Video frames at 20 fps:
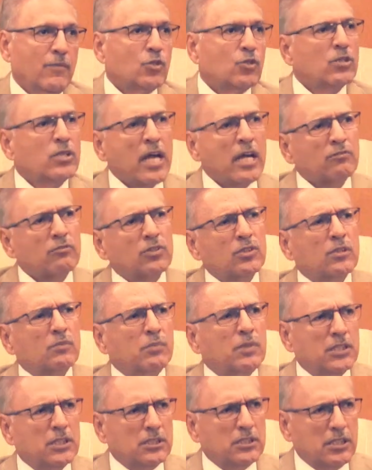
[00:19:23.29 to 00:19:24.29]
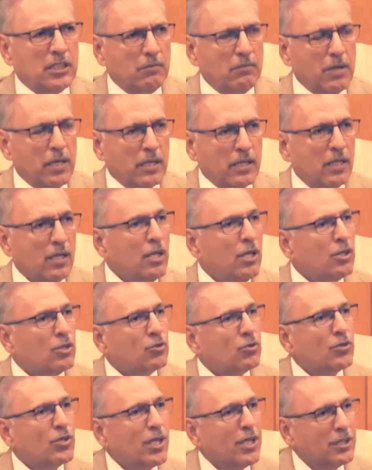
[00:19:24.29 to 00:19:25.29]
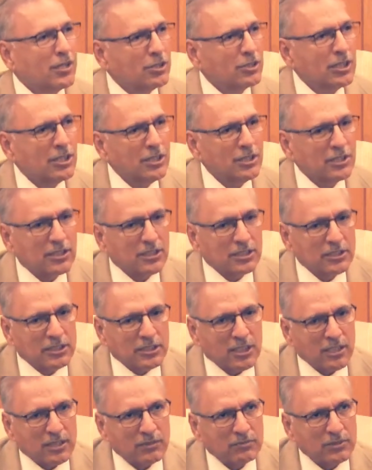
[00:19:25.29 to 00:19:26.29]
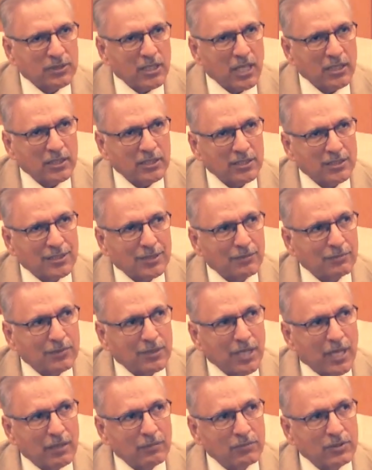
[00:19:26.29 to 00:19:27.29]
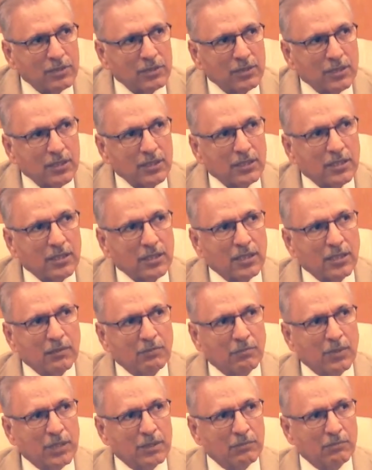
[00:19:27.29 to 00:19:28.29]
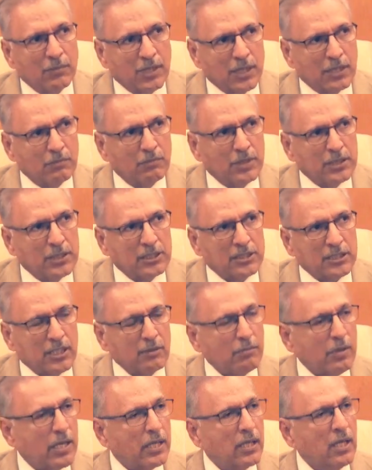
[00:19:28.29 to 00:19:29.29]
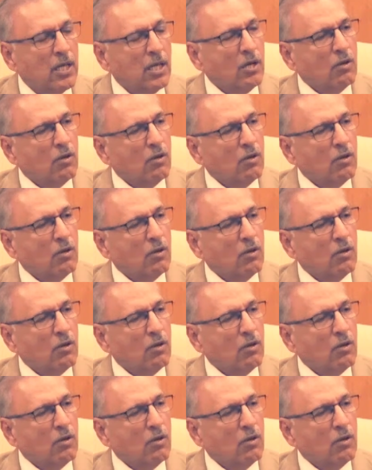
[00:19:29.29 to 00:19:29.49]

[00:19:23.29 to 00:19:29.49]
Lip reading: So that was a major setback. Today, see, circumstances sometimes make a major setback.